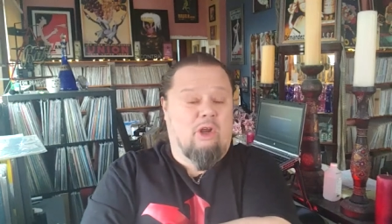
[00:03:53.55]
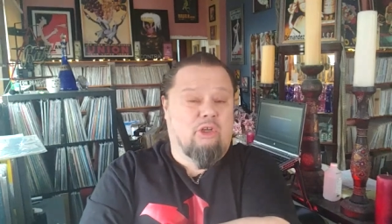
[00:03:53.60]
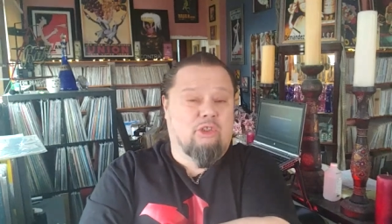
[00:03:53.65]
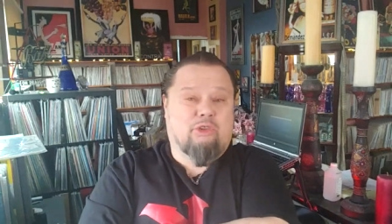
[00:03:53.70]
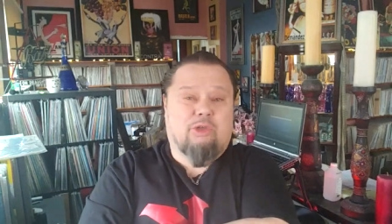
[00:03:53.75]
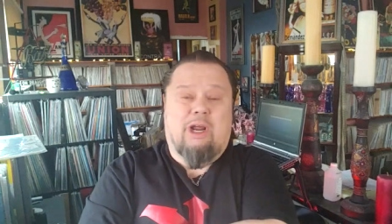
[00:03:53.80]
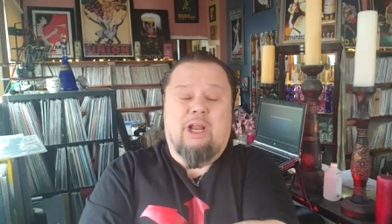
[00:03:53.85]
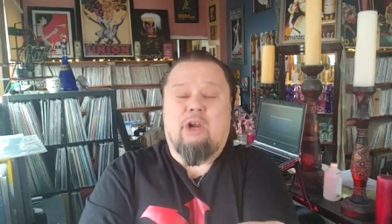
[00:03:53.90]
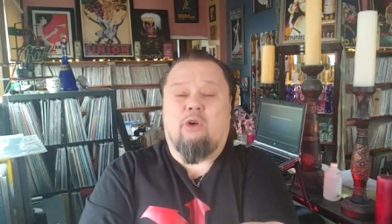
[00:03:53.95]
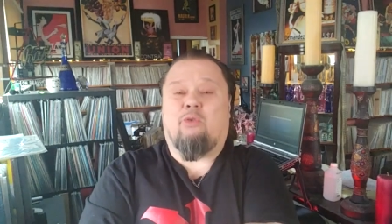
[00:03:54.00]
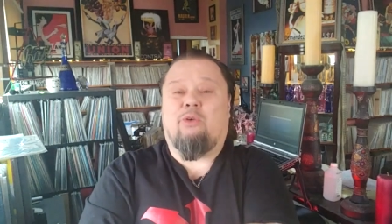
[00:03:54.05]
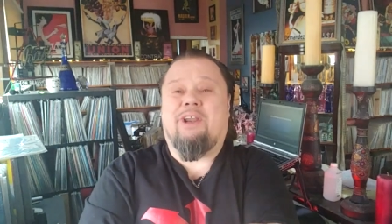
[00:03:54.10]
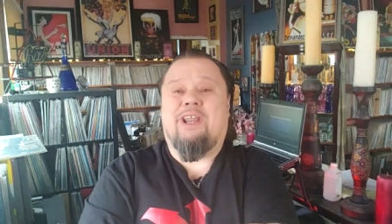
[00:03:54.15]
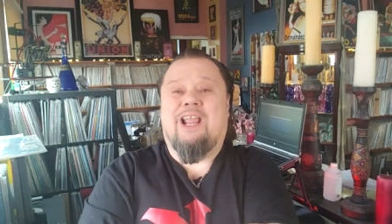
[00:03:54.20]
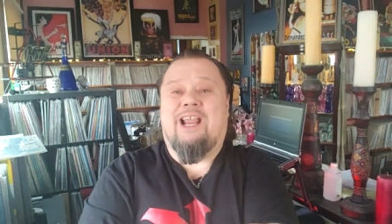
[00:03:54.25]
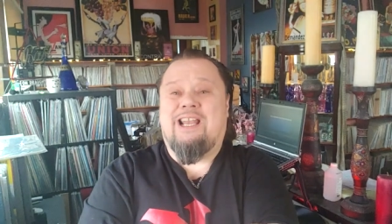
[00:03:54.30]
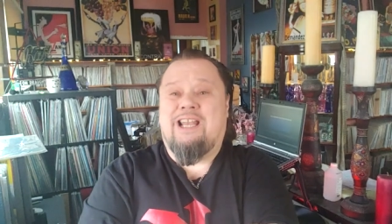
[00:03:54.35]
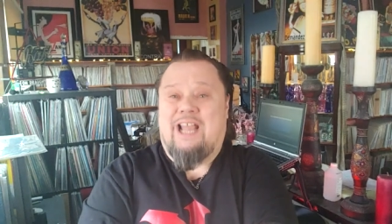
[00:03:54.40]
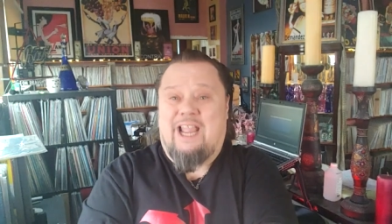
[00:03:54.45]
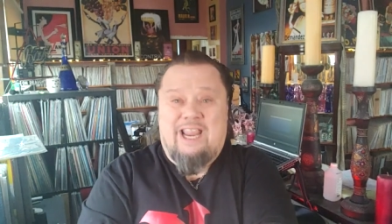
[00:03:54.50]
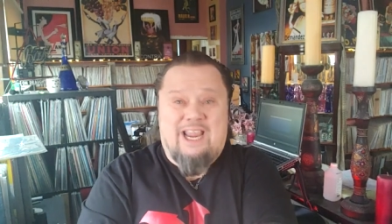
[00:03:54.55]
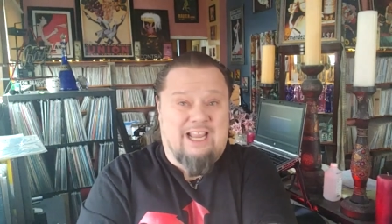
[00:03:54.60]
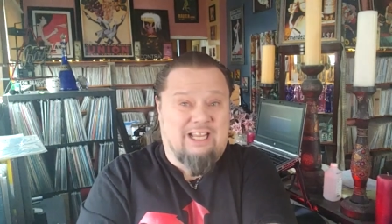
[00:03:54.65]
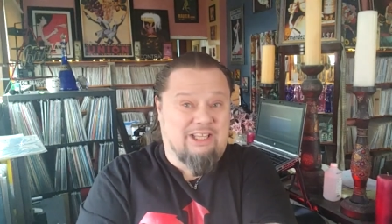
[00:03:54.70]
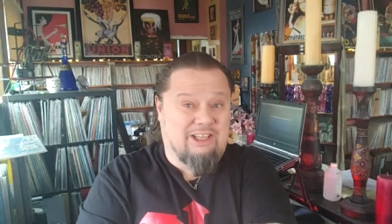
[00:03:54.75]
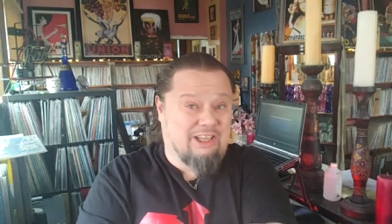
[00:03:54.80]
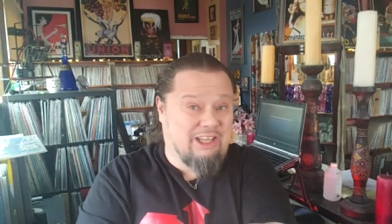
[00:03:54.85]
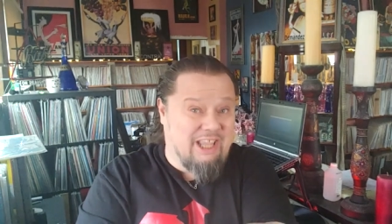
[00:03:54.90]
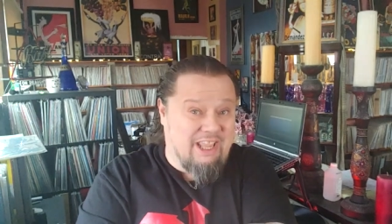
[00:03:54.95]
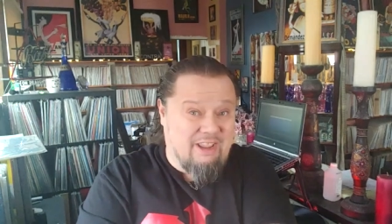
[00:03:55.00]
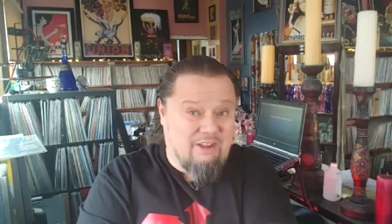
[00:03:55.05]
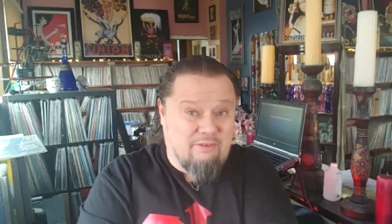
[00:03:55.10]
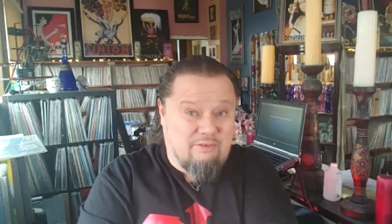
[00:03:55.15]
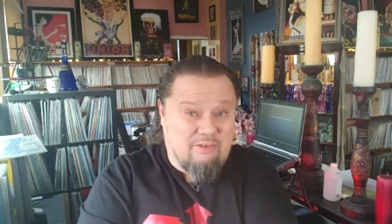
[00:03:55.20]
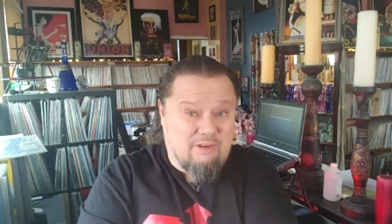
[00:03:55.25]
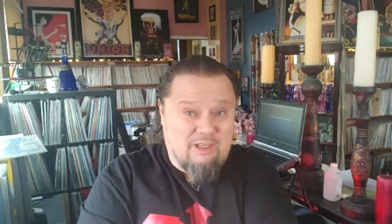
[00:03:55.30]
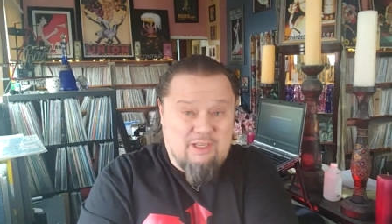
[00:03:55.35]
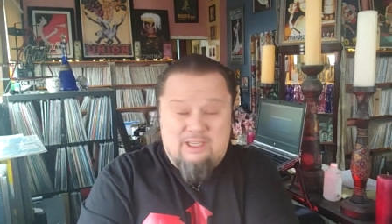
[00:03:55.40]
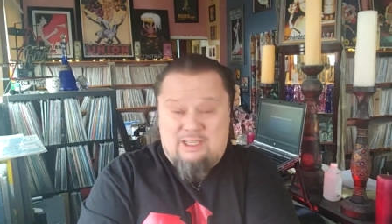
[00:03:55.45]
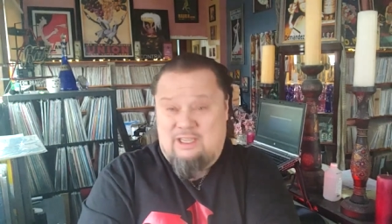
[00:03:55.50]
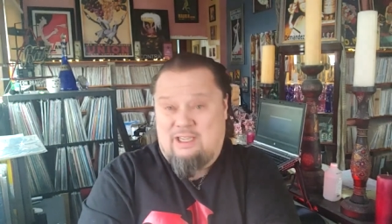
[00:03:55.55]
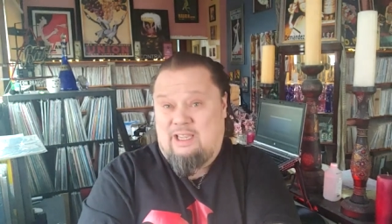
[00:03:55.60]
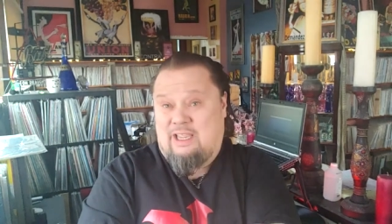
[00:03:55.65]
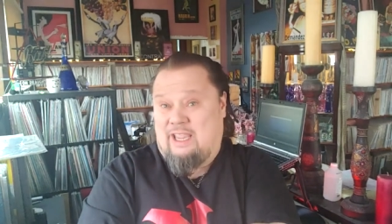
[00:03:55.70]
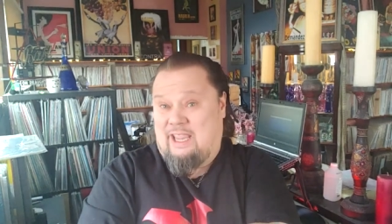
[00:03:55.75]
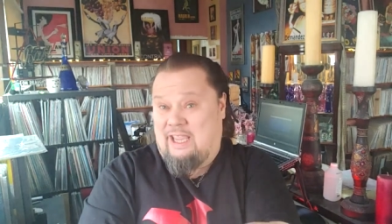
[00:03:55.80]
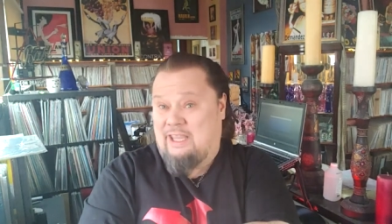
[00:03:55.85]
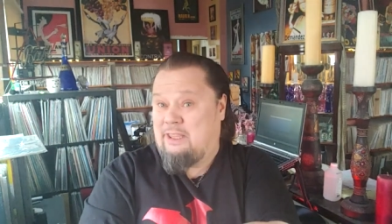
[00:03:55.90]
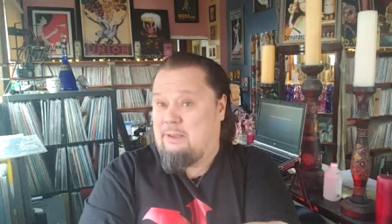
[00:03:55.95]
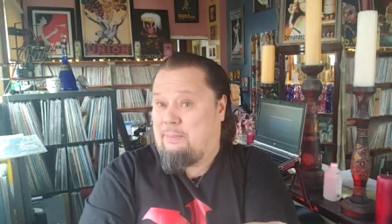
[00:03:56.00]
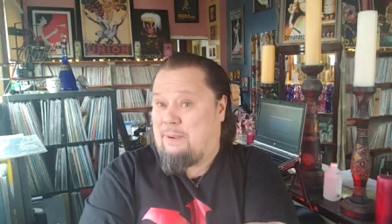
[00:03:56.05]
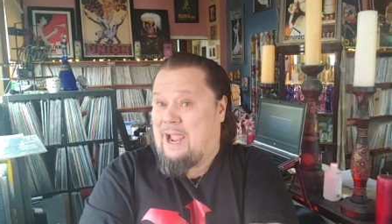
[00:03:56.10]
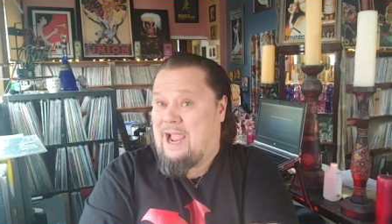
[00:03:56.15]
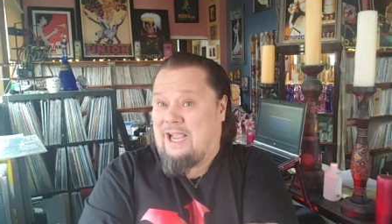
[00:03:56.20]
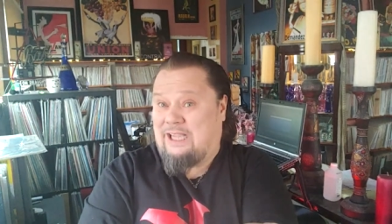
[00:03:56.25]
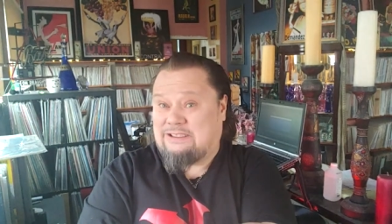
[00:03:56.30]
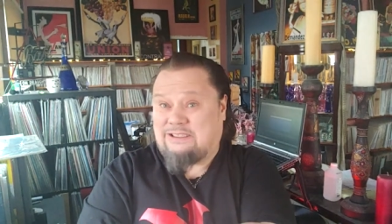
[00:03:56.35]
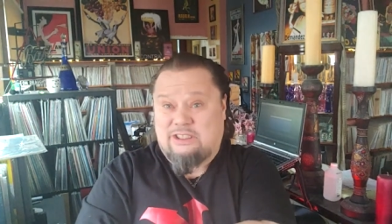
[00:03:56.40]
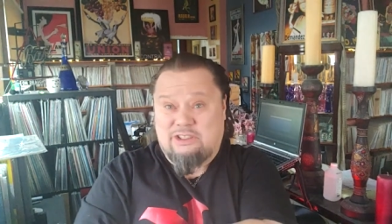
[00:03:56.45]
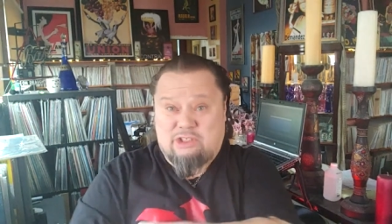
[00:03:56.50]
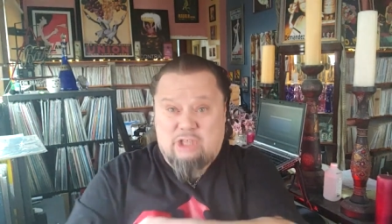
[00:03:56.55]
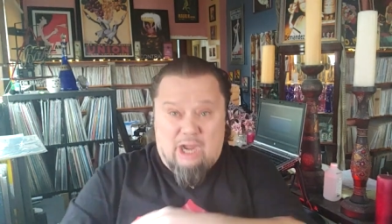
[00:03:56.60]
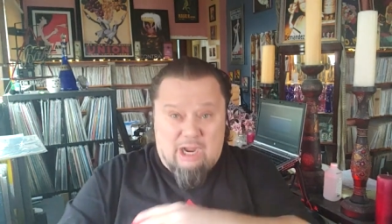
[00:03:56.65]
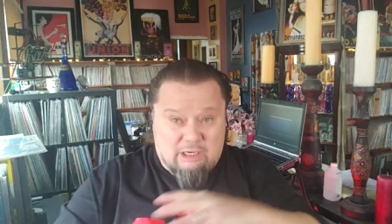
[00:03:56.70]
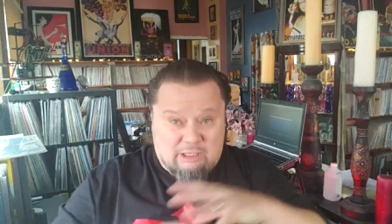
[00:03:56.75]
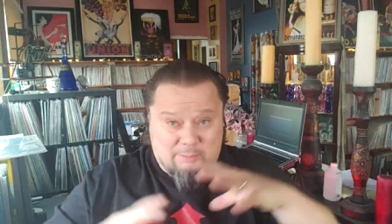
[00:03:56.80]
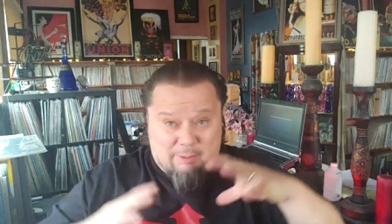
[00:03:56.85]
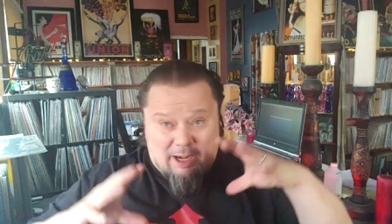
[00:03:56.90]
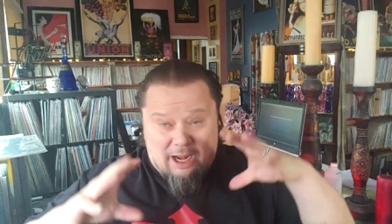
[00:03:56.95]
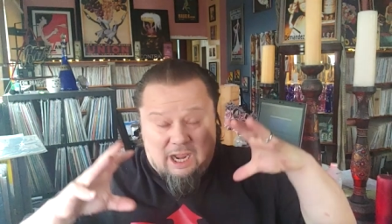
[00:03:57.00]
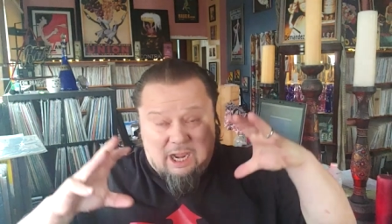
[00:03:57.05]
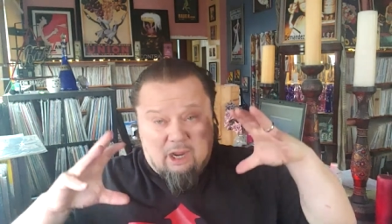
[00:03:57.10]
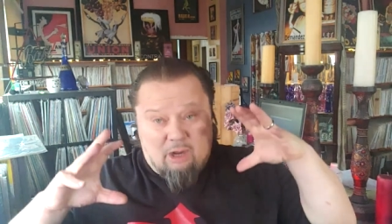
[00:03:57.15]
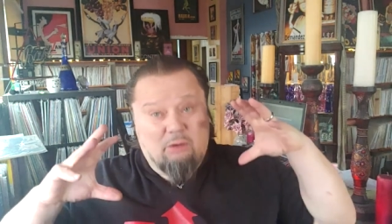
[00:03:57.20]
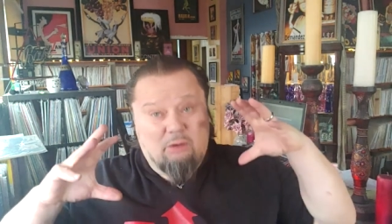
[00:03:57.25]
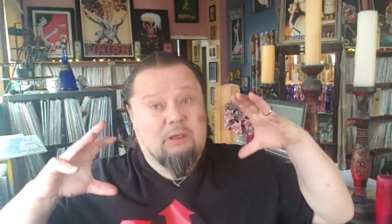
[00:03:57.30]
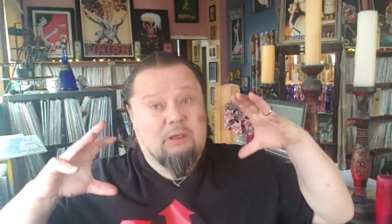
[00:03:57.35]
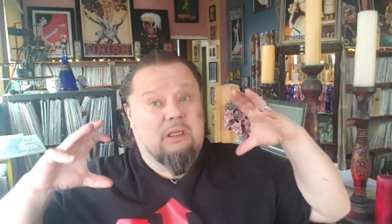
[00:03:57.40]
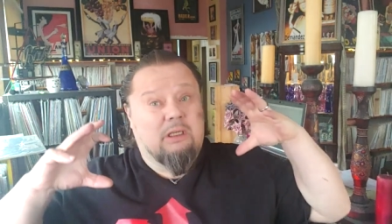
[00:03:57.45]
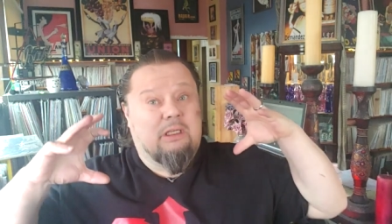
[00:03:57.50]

try to reignite and live in the past and talk about how